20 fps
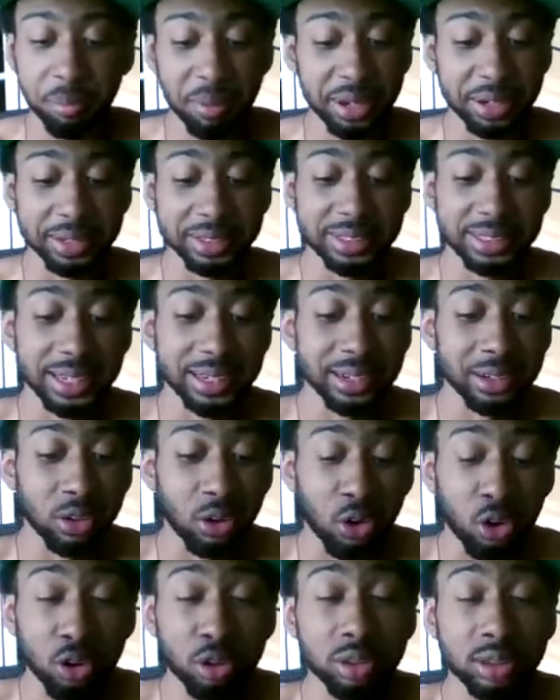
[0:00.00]

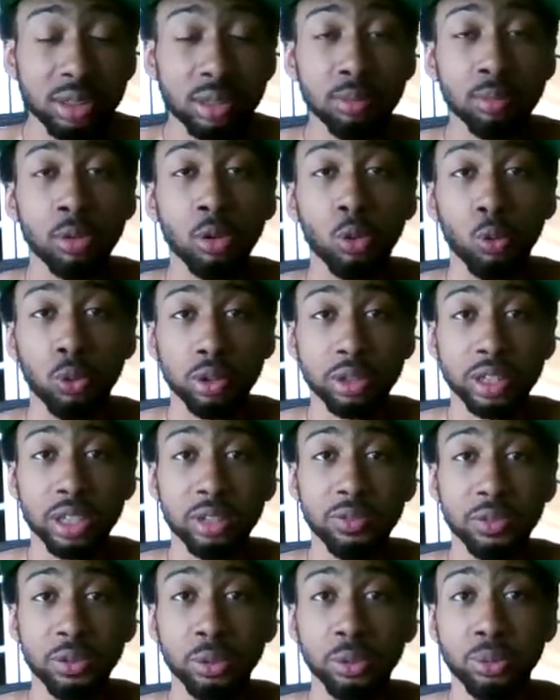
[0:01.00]
Meditating on them will
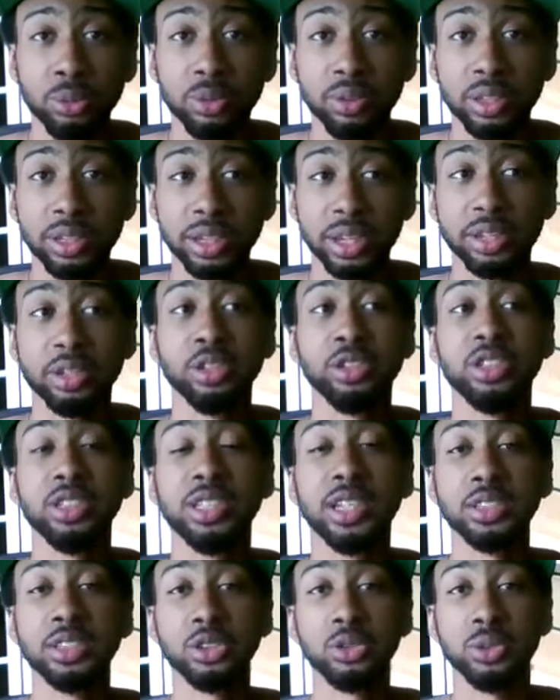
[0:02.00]
give you the
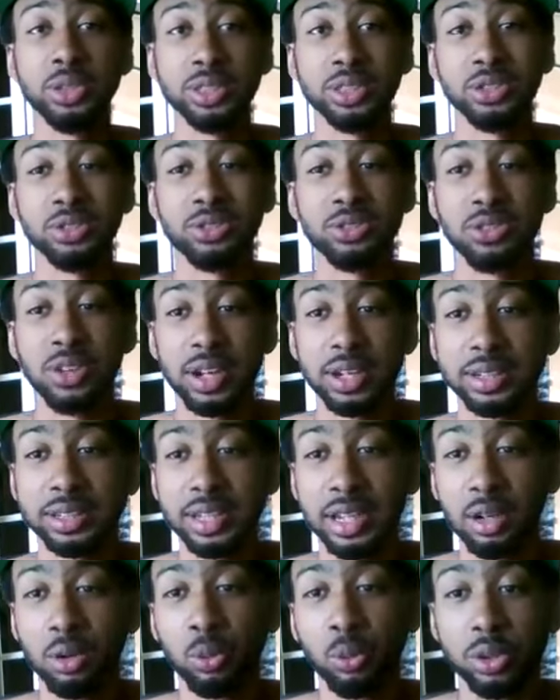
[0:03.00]
energy that you need to
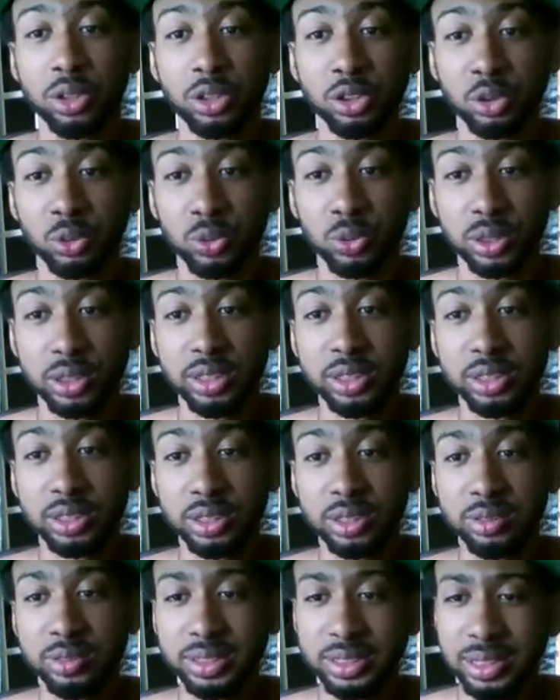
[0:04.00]
find out what is really
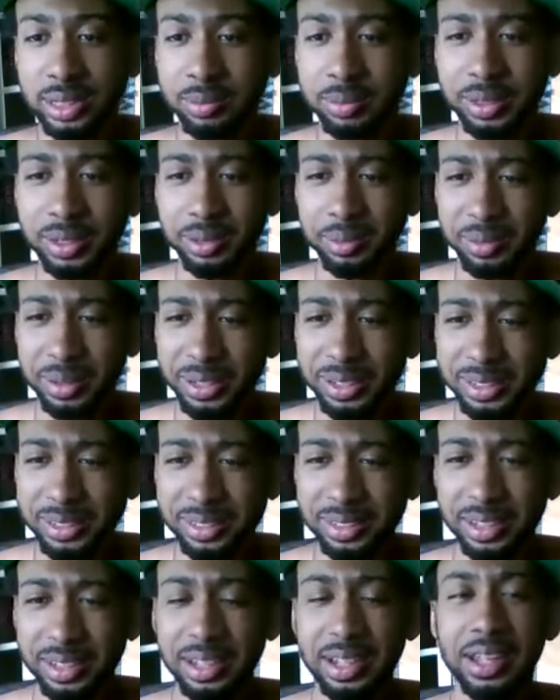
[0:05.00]
good. What's up,
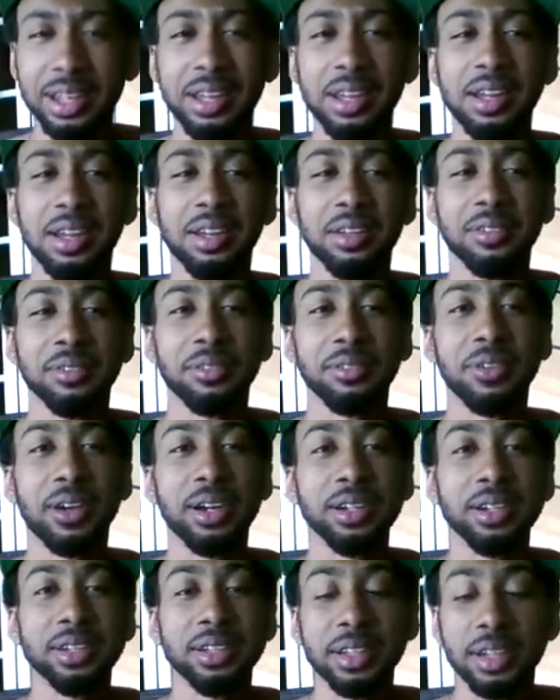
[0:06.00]
everybody?
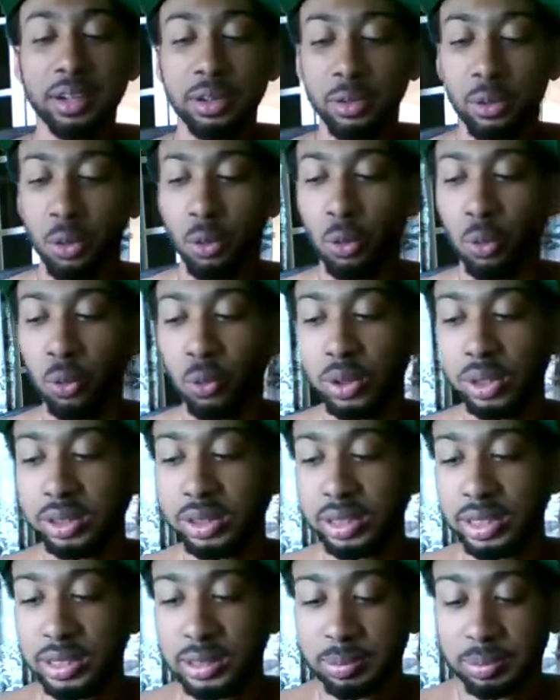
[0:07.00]
Finding out
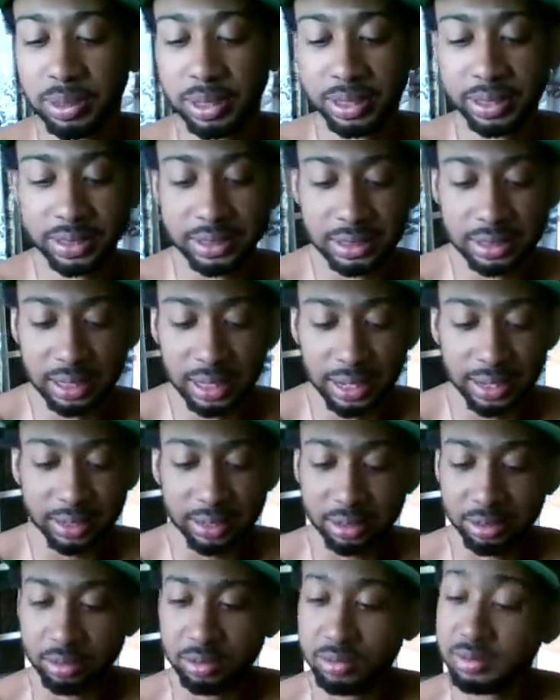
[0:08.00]
what these planets
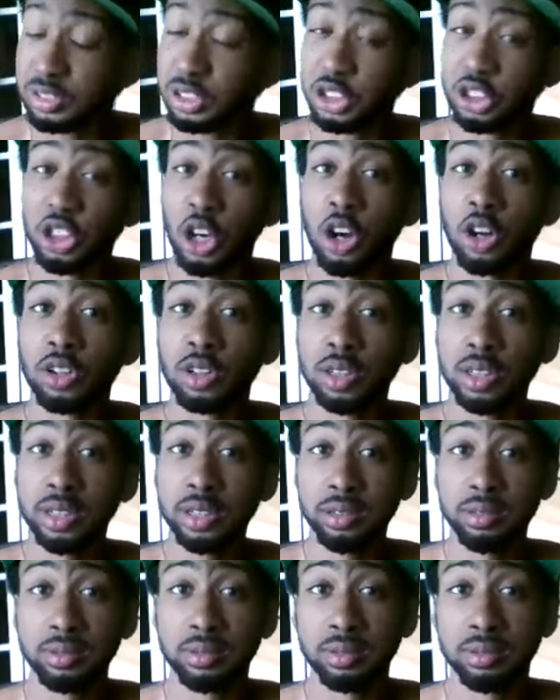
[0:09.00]
like. Chocolate.